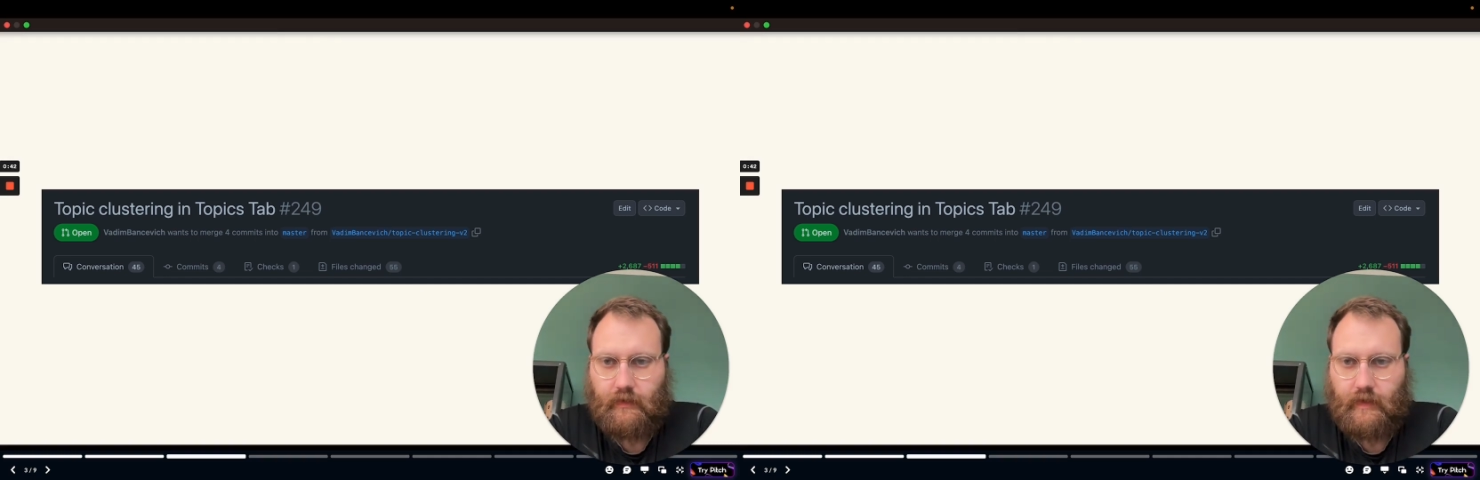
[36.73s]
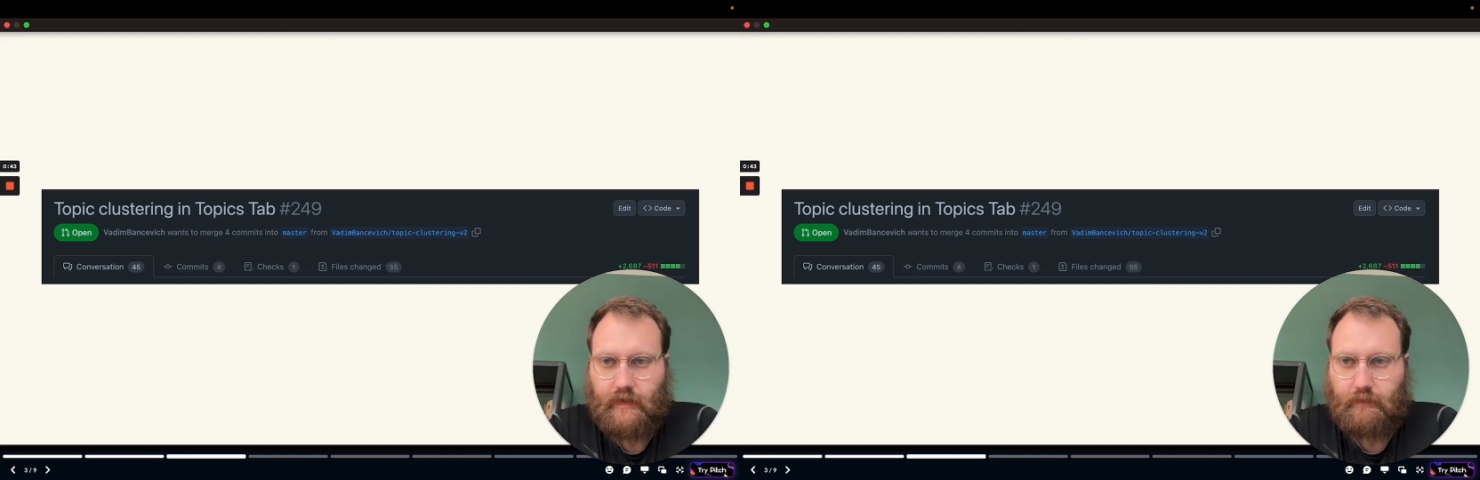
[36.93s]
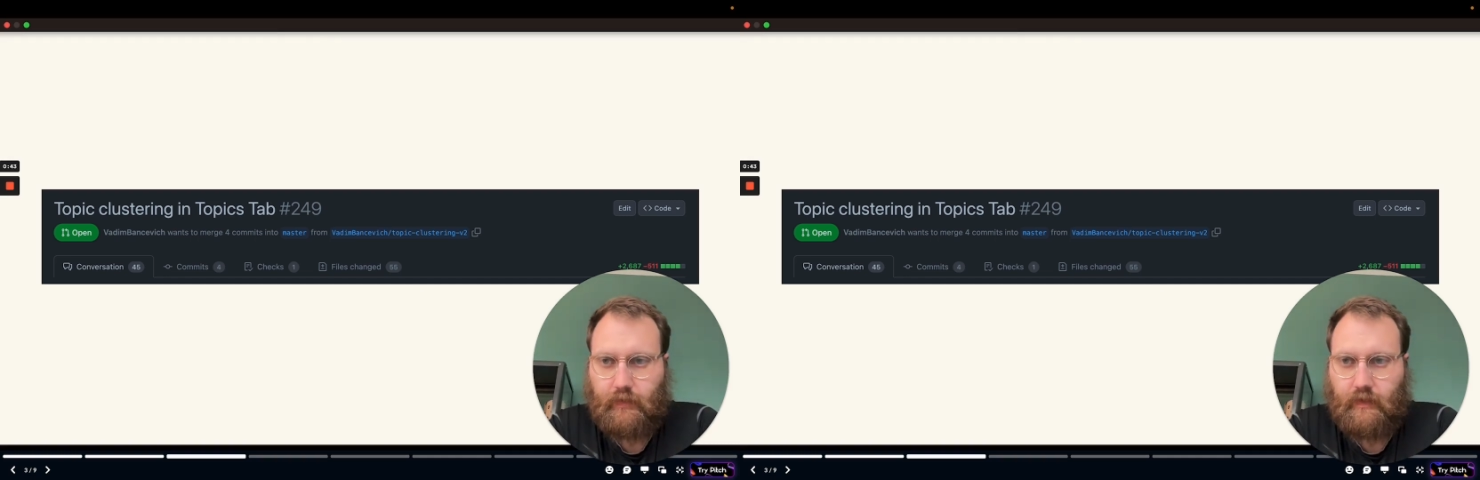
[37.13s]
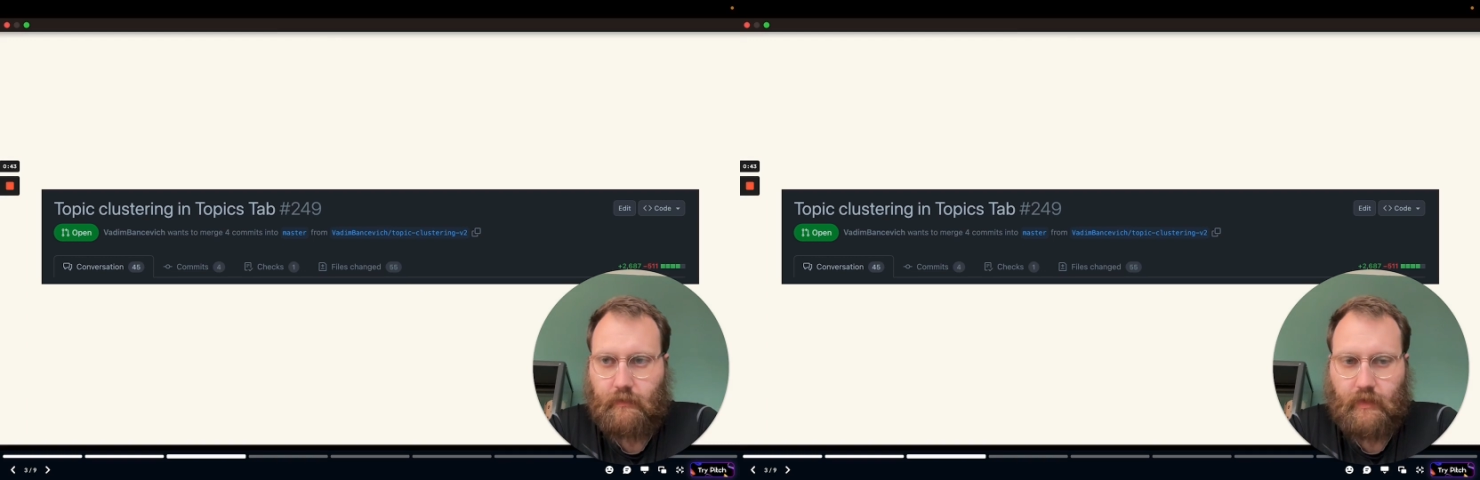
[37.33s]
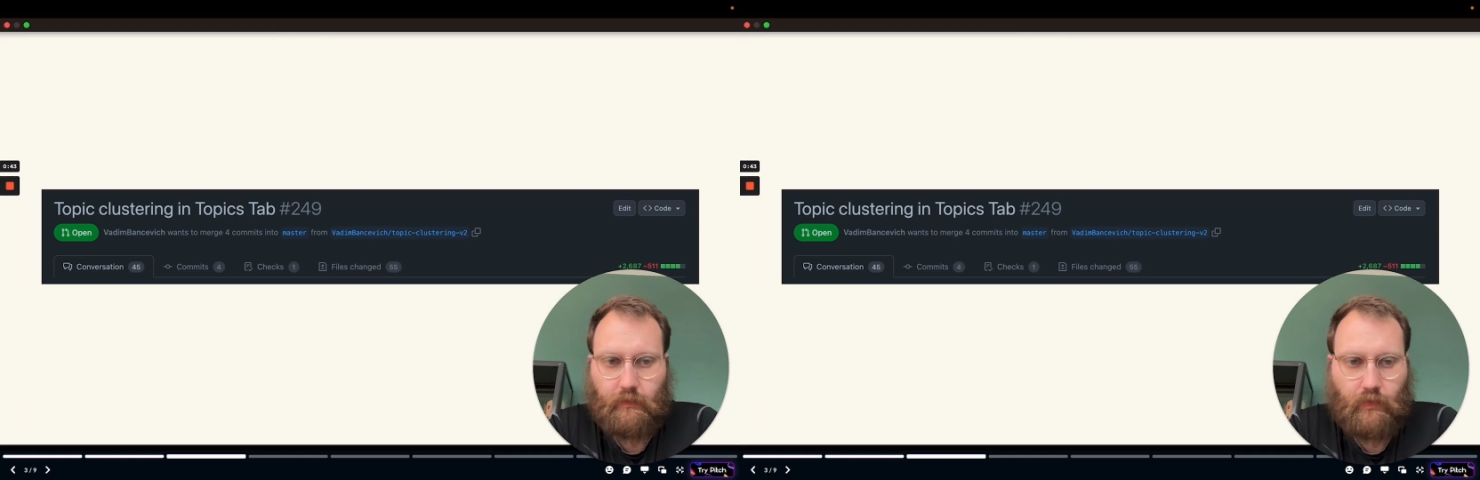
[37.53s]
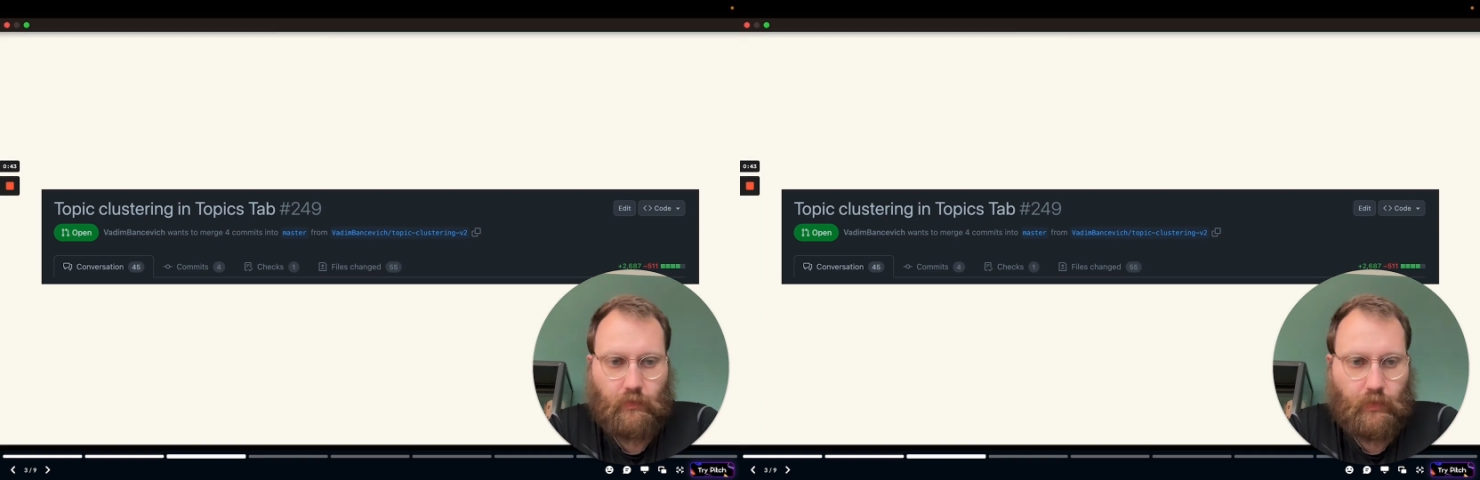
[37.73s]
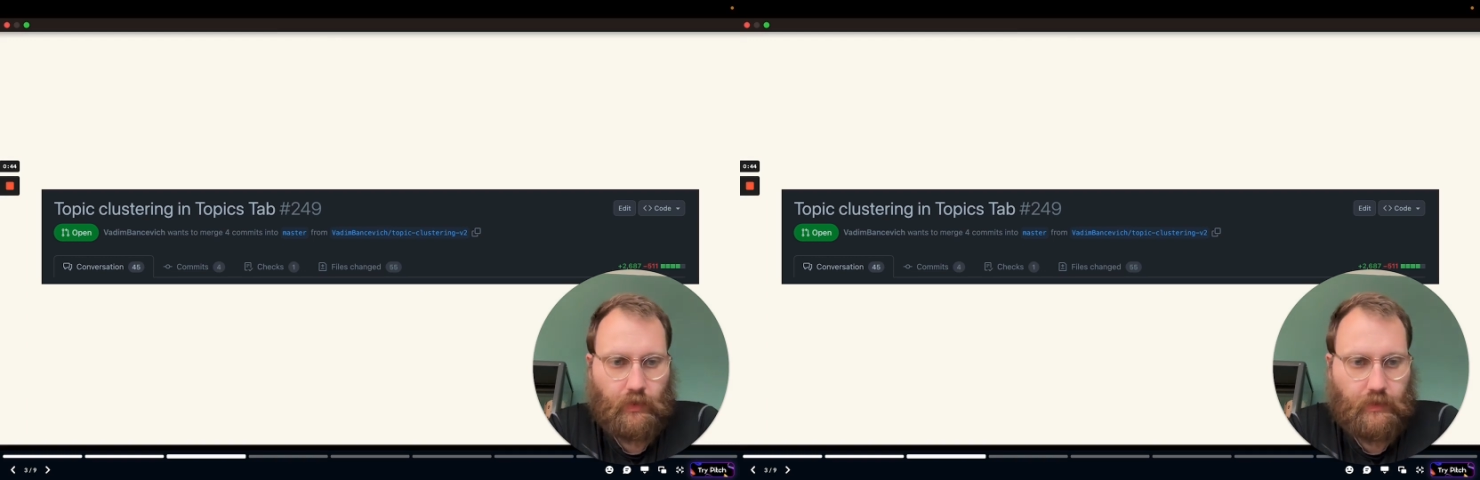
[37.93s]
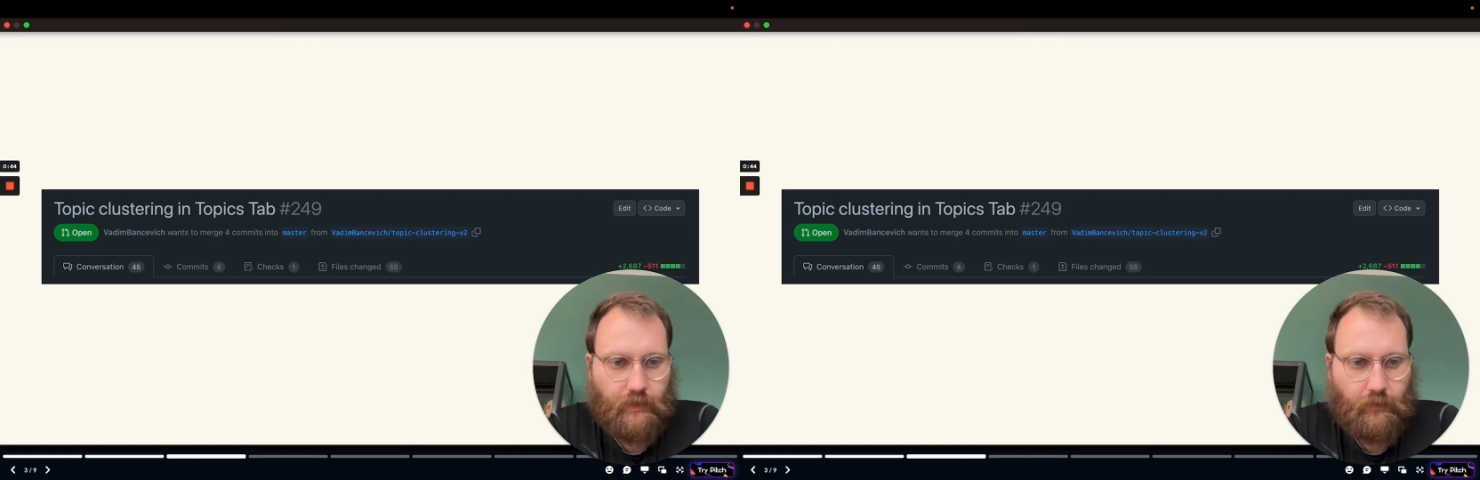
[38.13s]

it's been a bit more work than